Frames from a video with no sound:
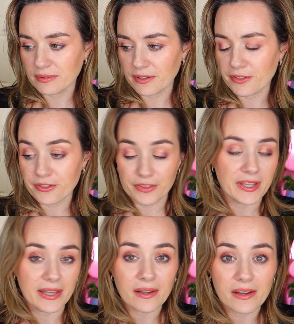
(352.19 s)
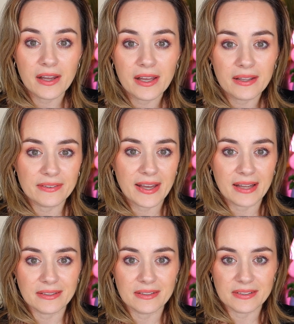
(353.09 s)
think
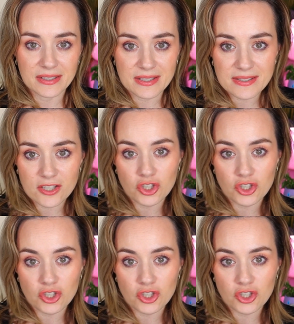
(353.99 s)
that these